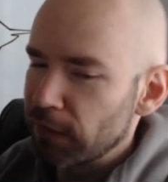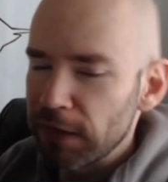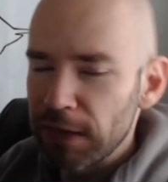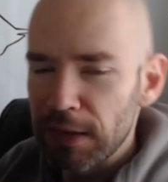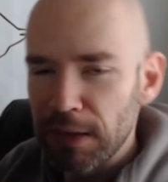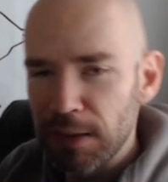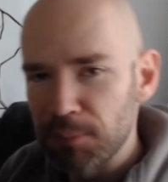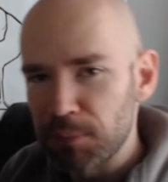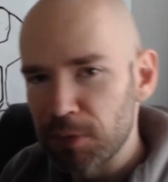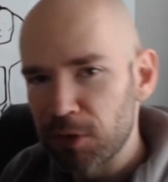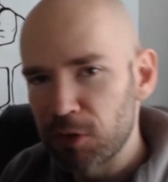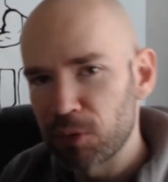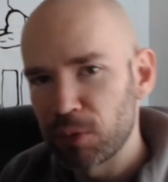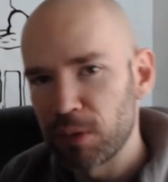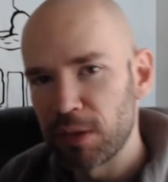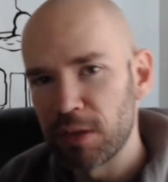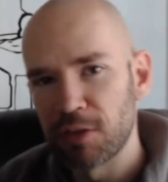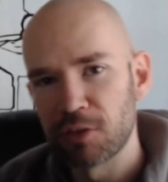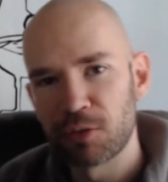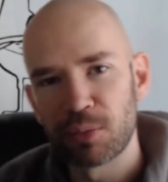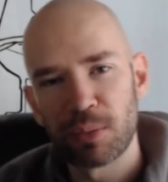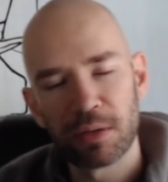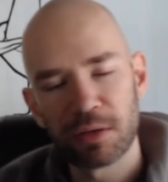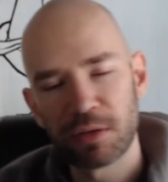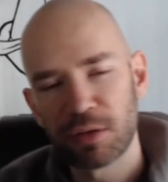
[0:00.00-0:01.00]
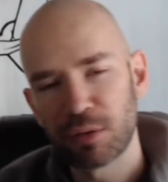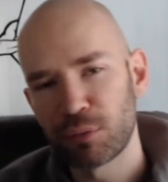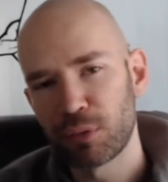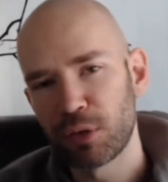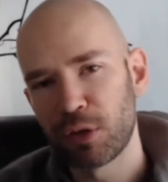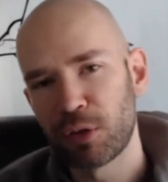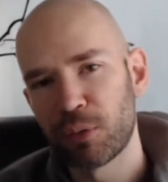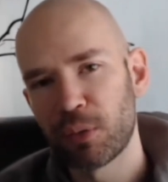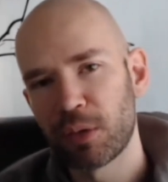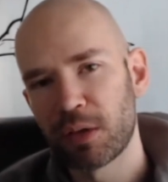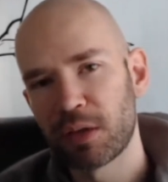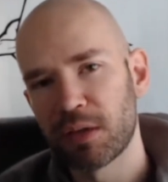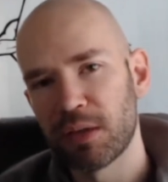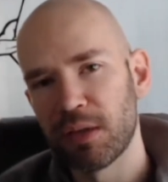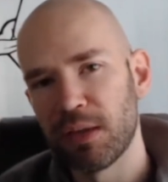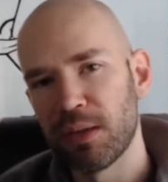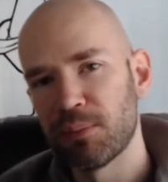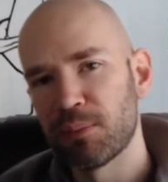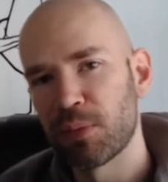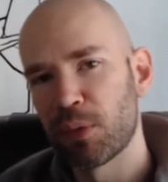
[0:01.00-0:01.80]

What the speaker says: the in-betweens relatively quickly,